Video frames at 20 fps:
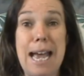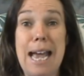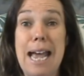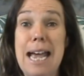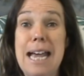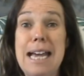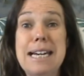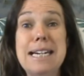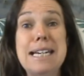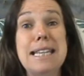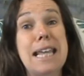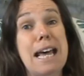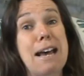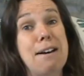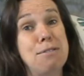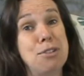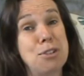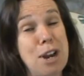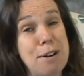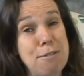And
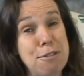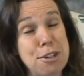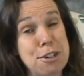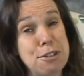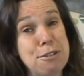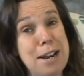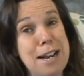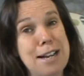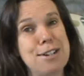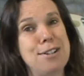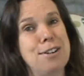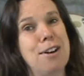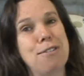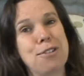they've traveled around,